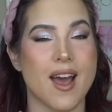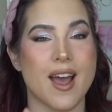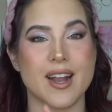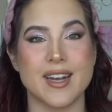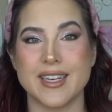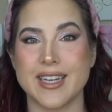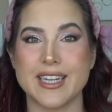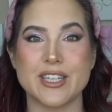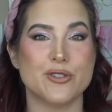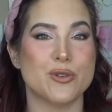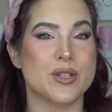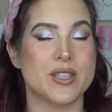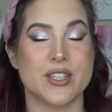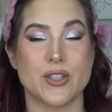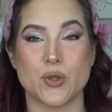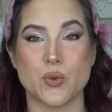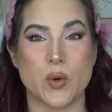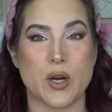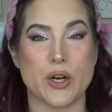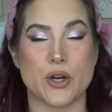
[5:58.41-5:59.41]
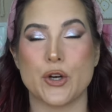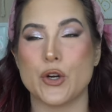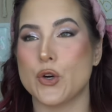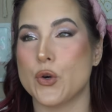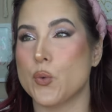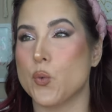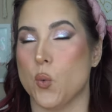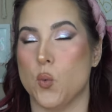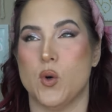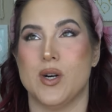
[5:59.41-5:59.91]
I need to at least wear
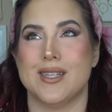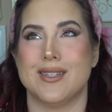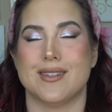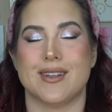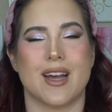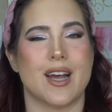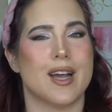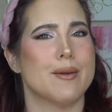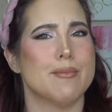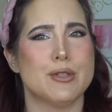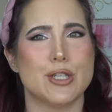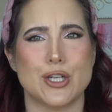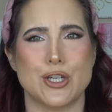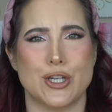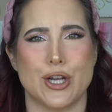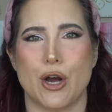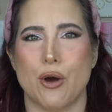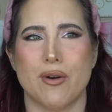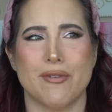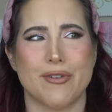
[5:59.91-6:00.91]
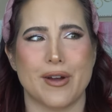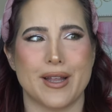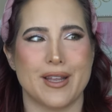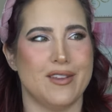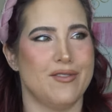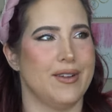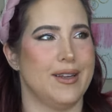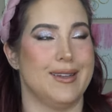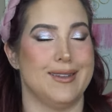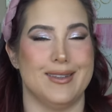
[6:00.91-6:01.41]
her one time to know if I
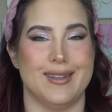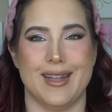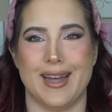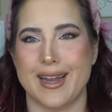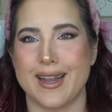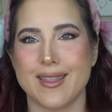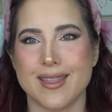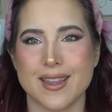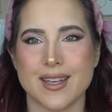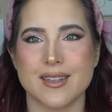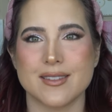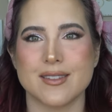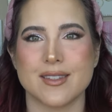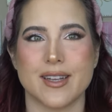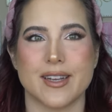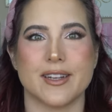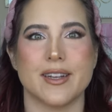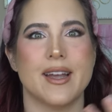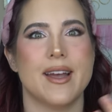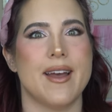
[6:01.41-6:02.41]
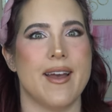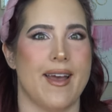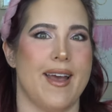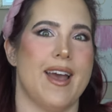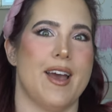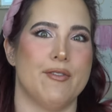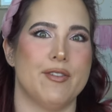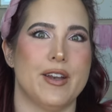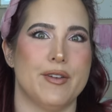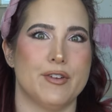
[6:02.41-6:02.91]
even like this. Like,
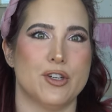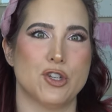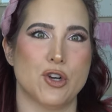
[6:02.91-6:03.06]
haven't even